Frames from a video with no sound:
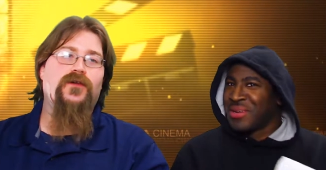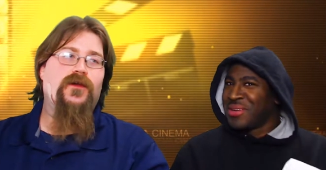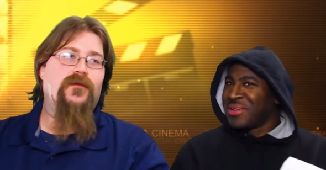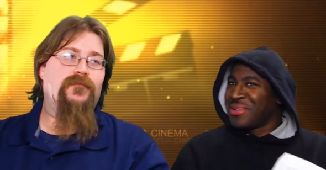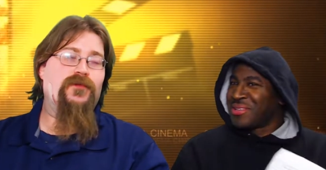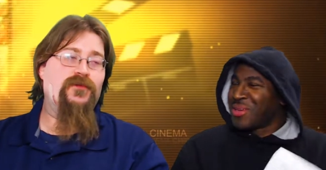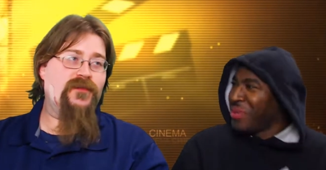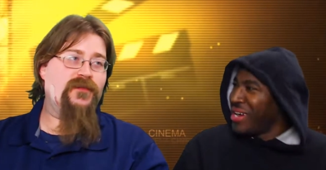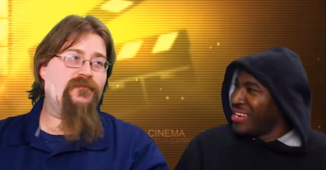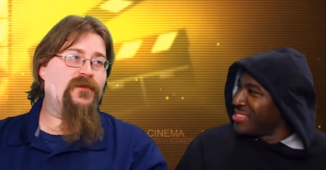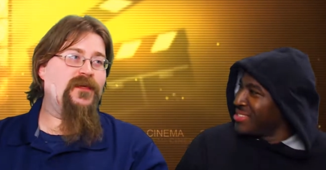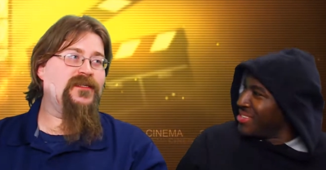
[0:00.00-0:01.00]
Speaker 1: there. So why
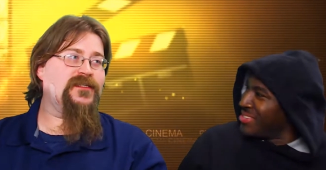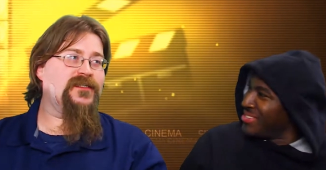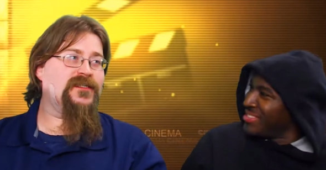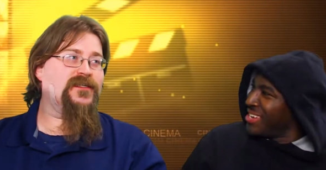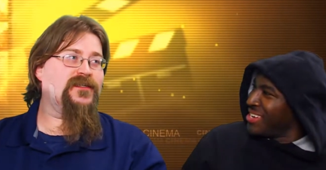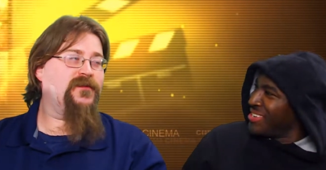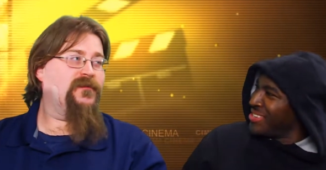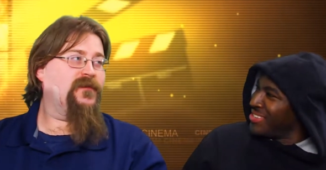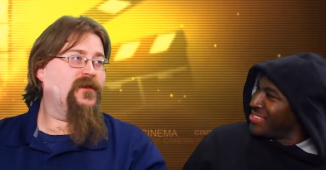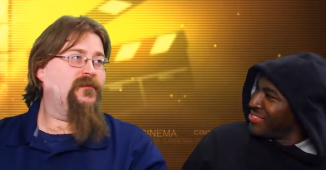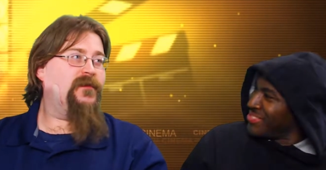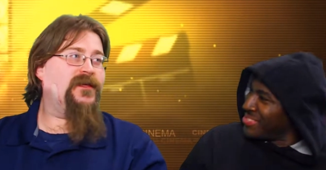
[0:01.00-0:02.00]
Beast? Is it, yeah.
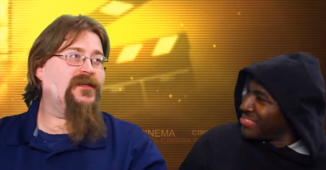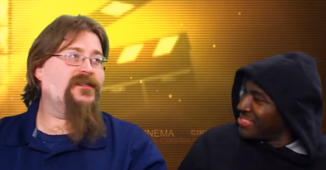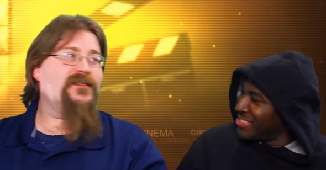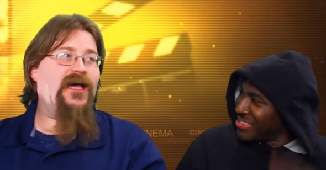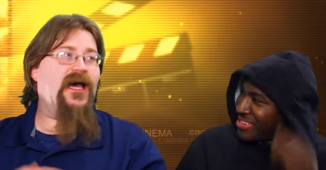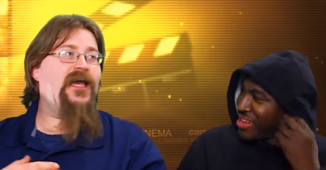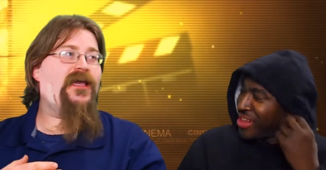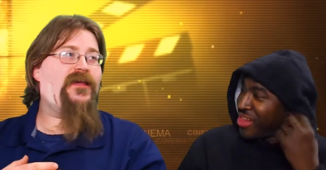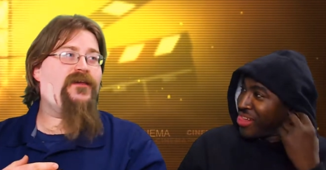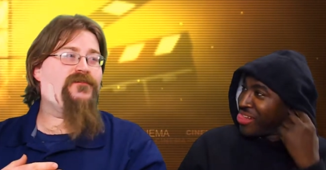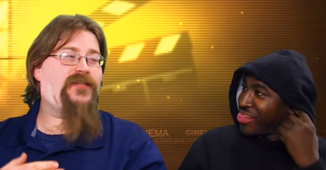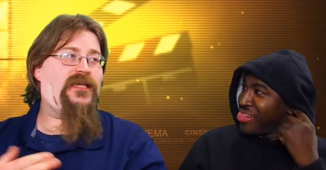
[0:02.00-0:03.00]
Because I it was
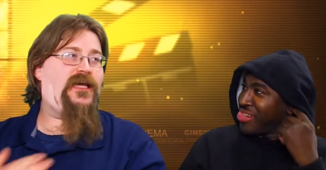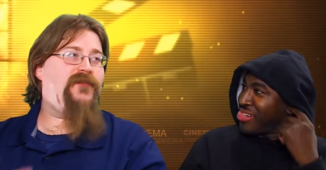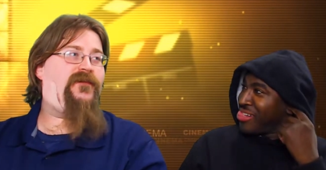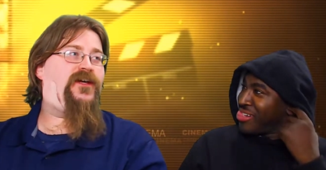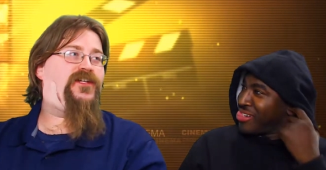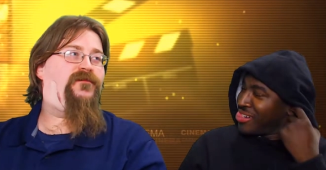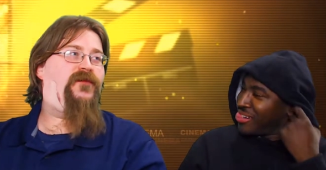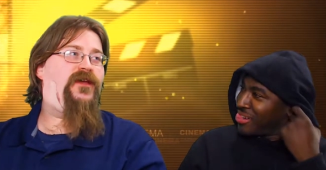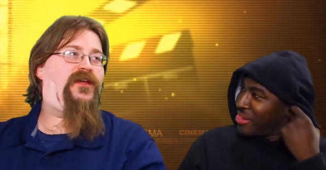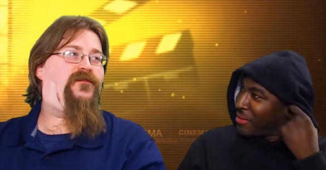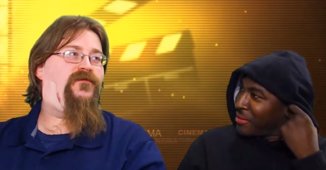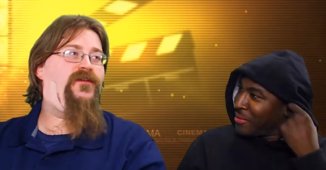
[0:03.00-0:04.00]
a live action re
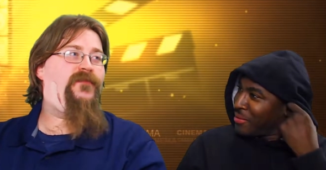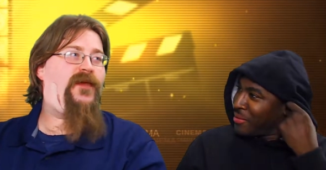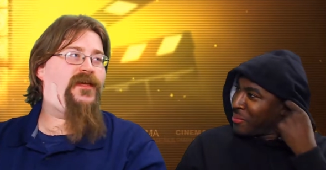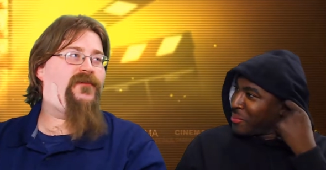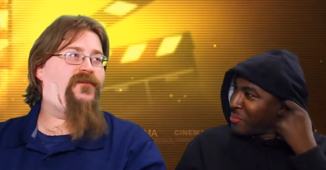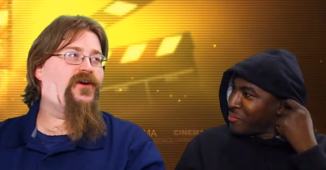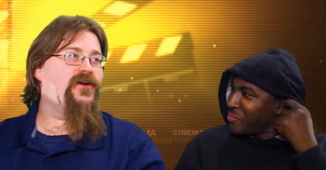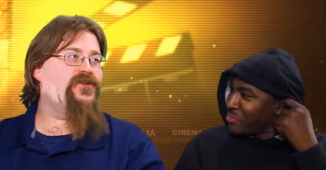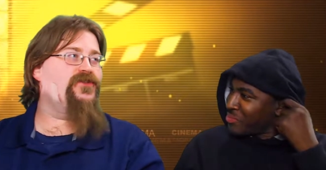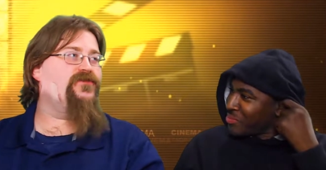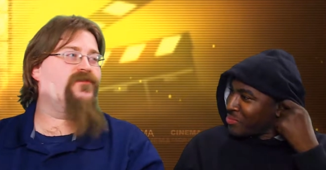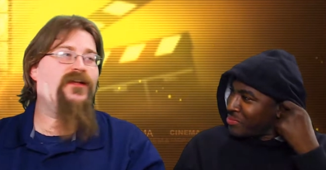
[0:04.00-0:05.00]
remake of a cartoon
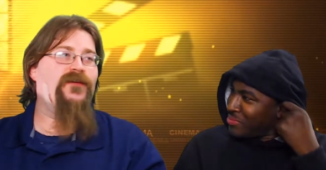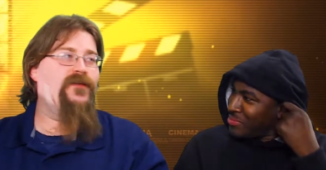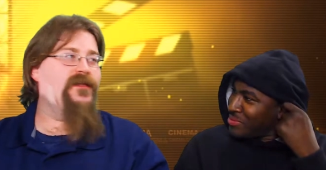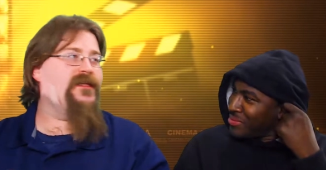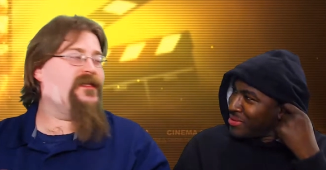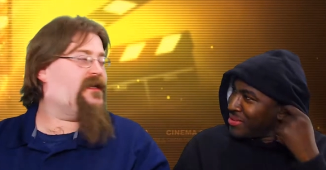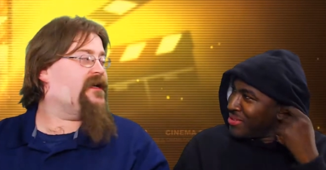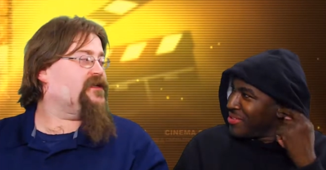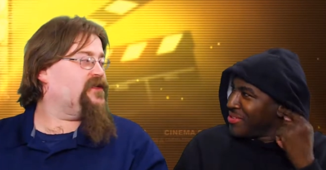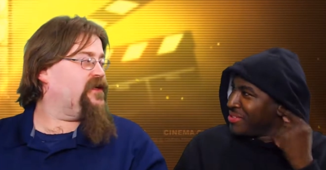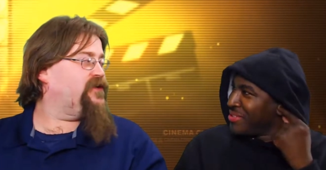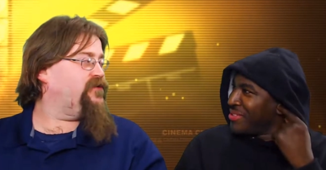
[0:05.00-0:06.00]
that I really liked,
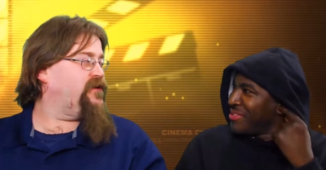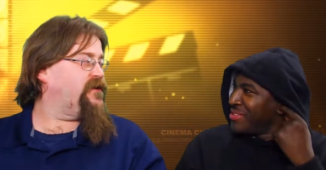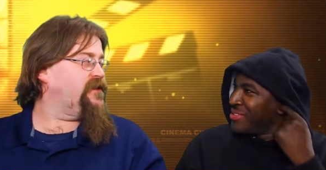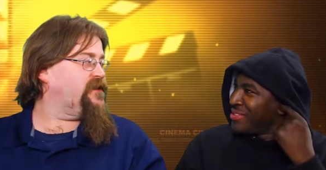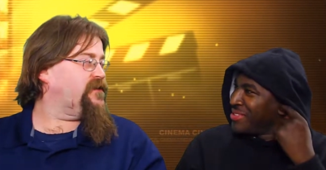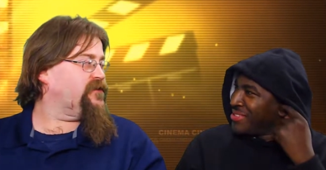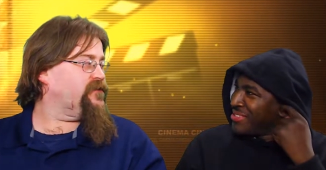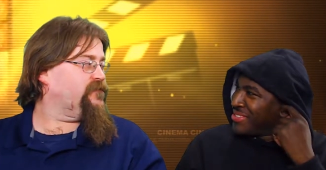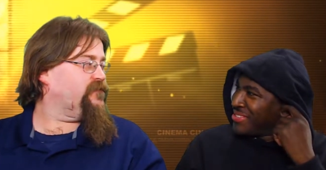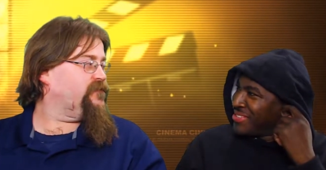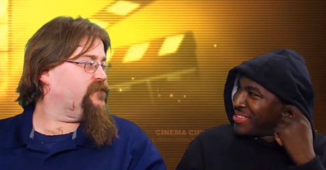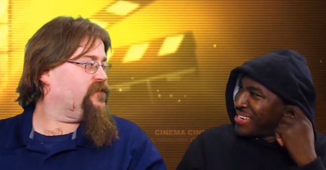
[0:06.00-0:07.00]
enjoyed, Disney cartoon.
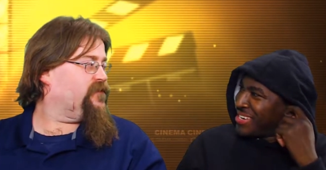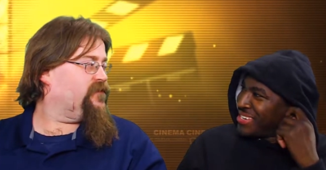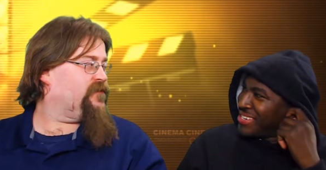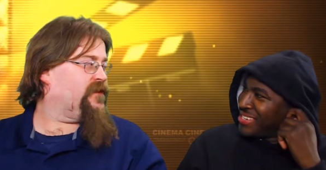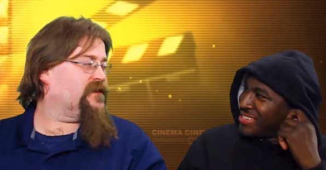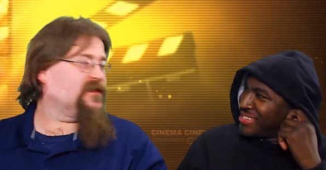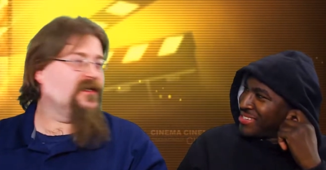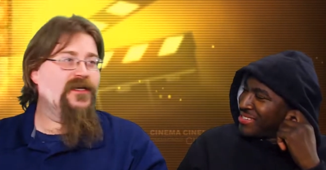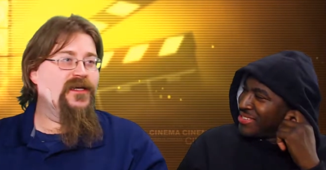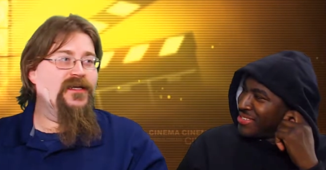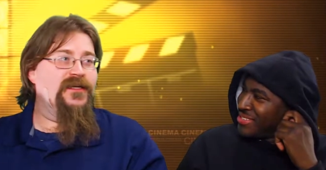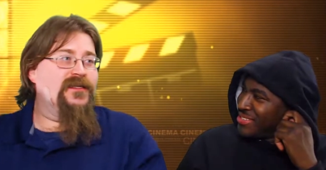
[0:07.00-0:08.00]
Okay. In the old days.
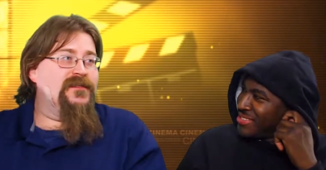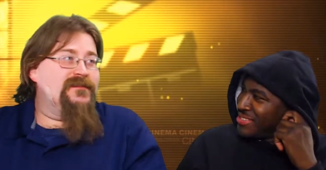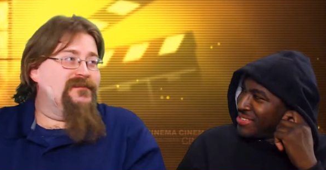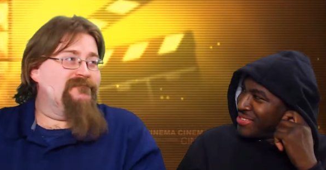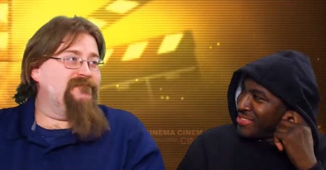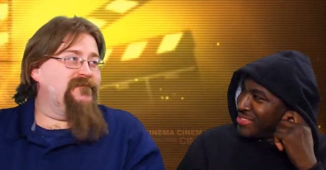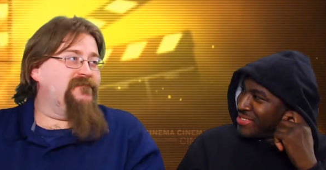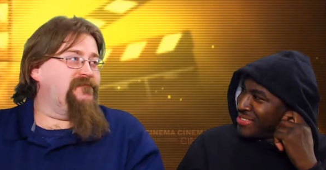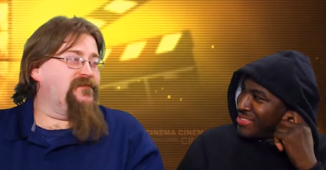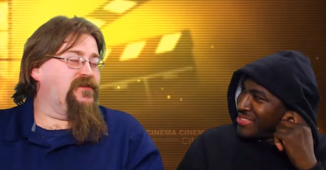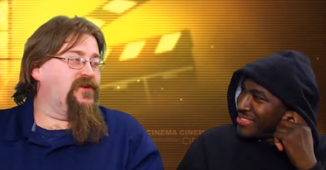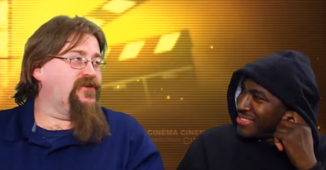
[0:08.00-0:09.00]

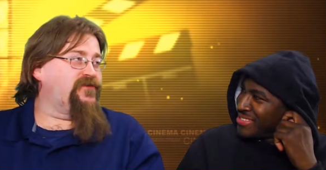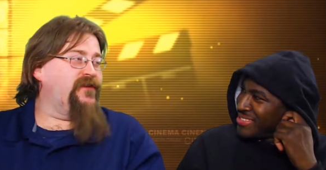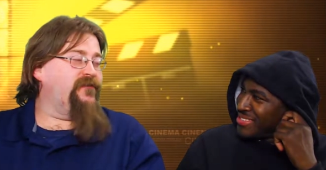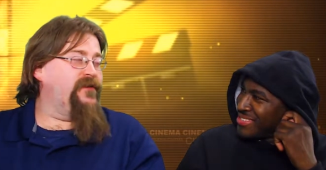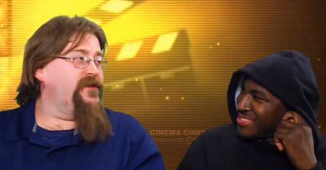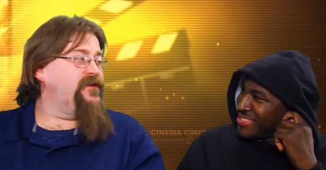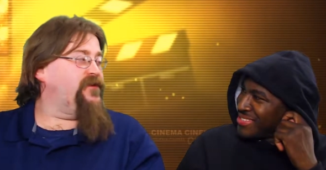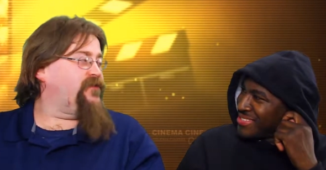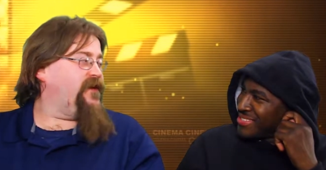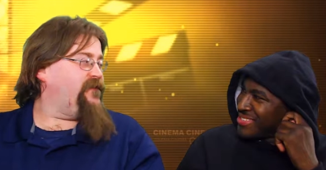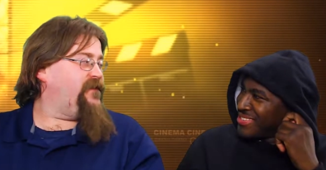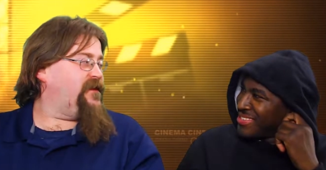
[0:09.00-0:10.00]
Good, gra really good
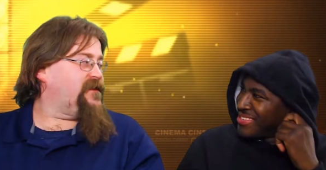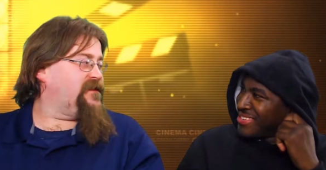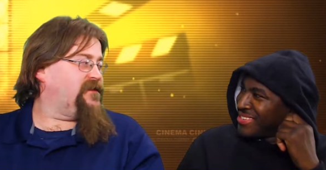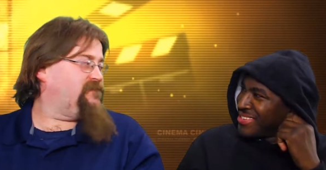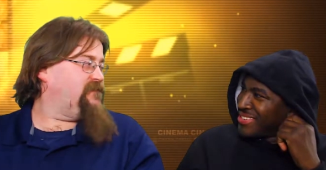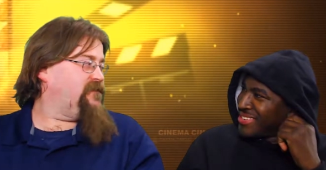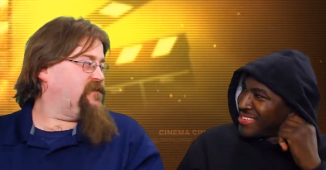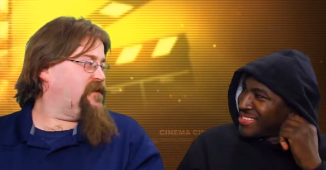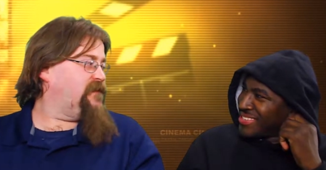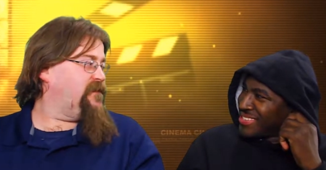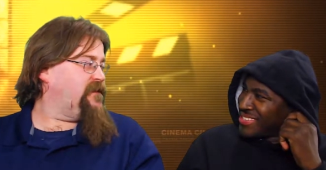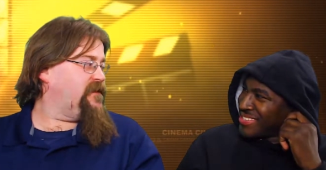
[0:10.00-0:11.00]
graphics, and it was just on my
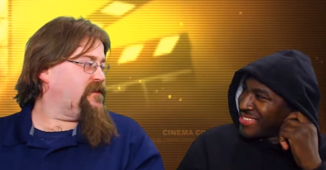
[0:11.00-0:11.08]
list.